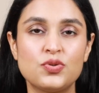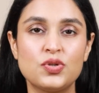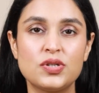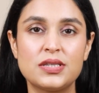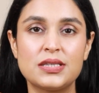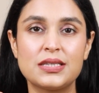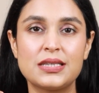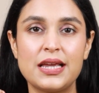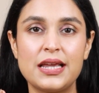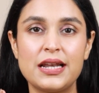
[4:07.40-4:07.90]
the
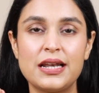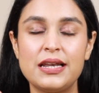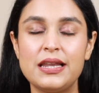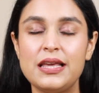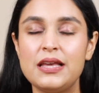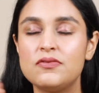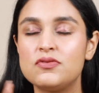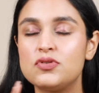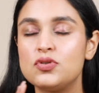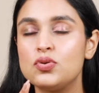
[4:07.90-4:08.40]
skin,
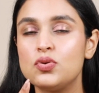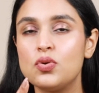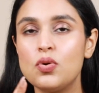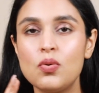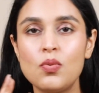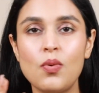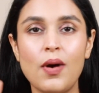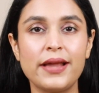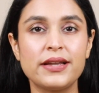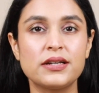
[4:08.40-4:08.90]
leaves
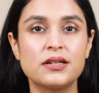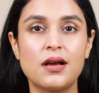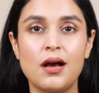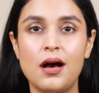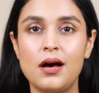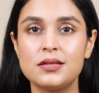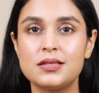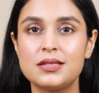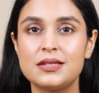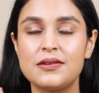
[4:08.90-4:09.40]
no white
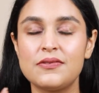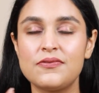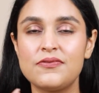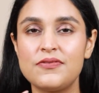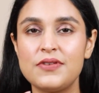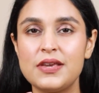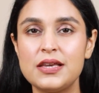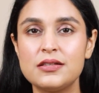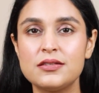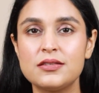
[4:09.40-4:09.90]
cast, and
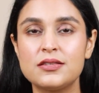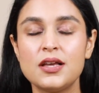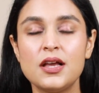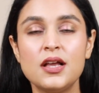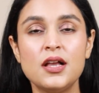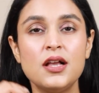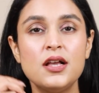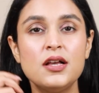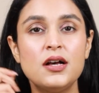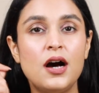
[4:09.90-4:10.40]
feels
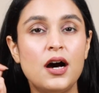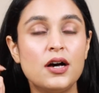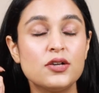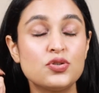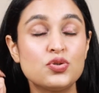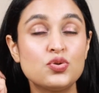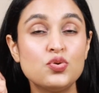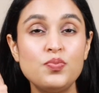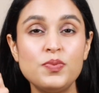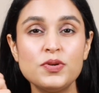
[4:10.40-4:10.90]

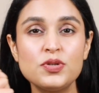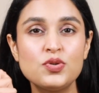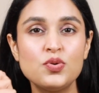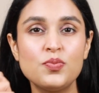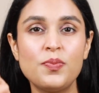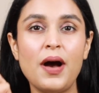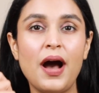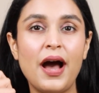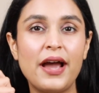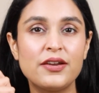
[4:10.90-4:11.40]
super
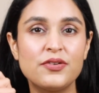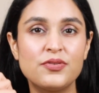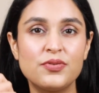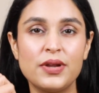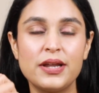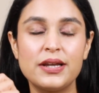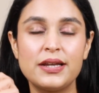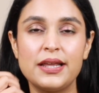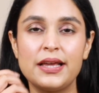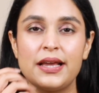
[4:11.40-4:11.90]

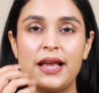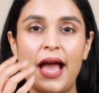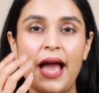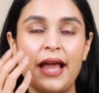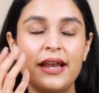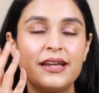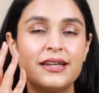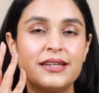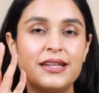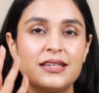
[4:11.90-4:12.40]
hydrating,
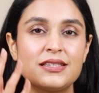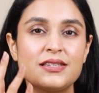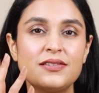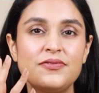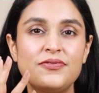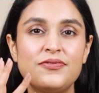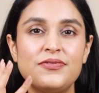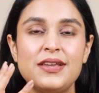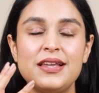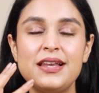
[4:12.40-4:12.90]
and it
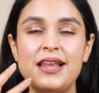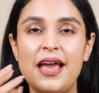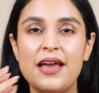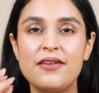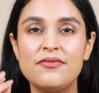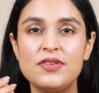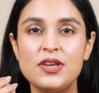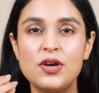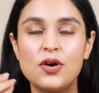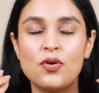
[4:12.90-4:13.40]
doesn't feel
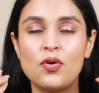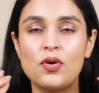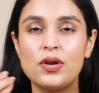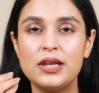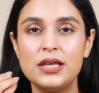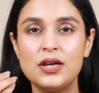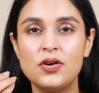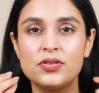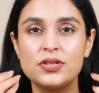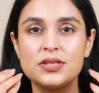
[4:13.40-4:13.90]
heavy or
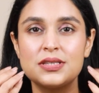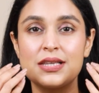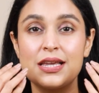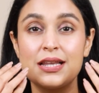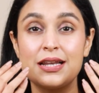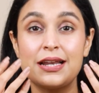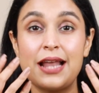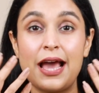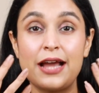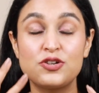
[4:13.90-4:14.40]
oily on the
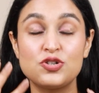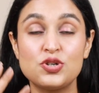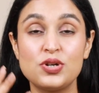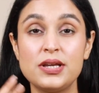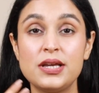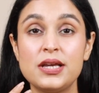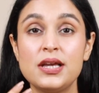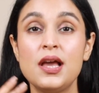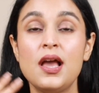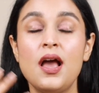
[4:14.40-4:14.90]
skin. It
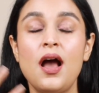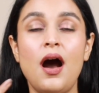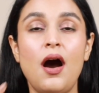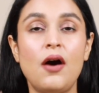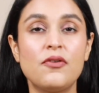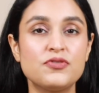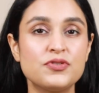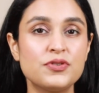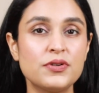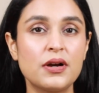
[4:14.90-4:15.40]
actually,
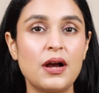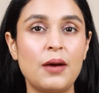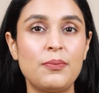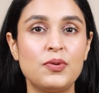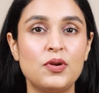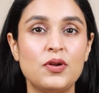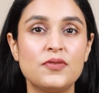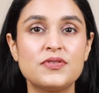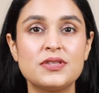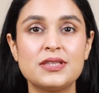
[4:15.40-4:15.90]
after a
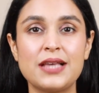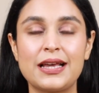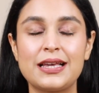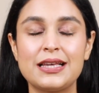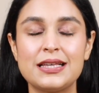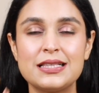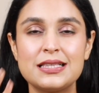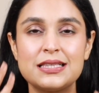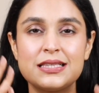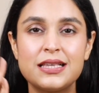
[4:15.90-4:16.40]
couple of
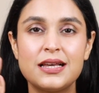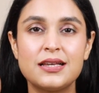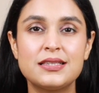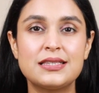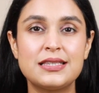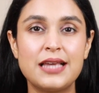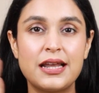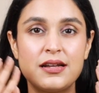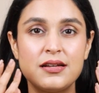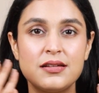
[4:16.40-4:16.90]
seconds,
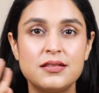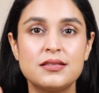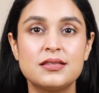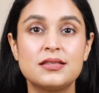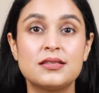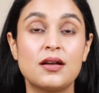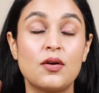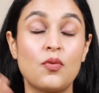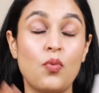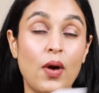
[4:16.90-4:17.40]

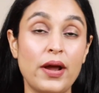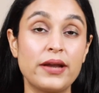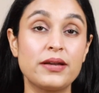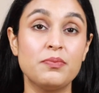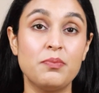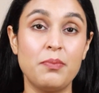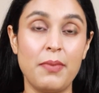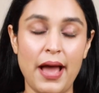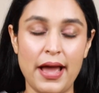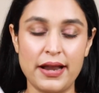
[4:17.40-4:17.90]
settles
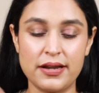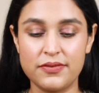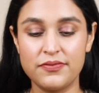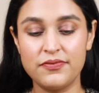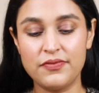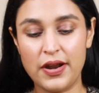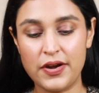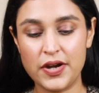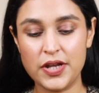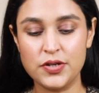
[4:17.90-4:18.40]
quite matte.
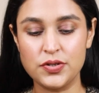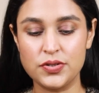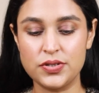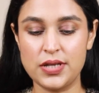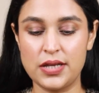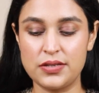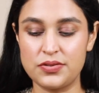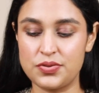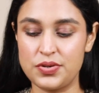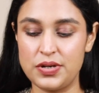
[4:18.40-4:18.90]
Very good
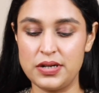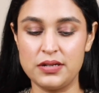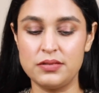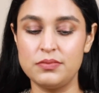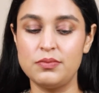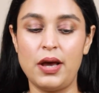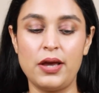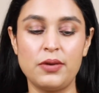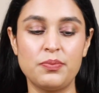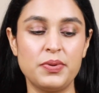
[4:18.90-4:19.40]
sunscreen
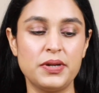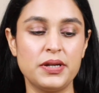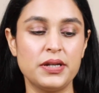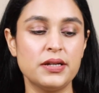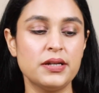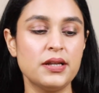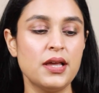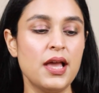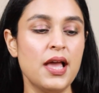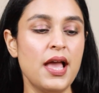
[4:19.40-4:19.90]
in my opinion.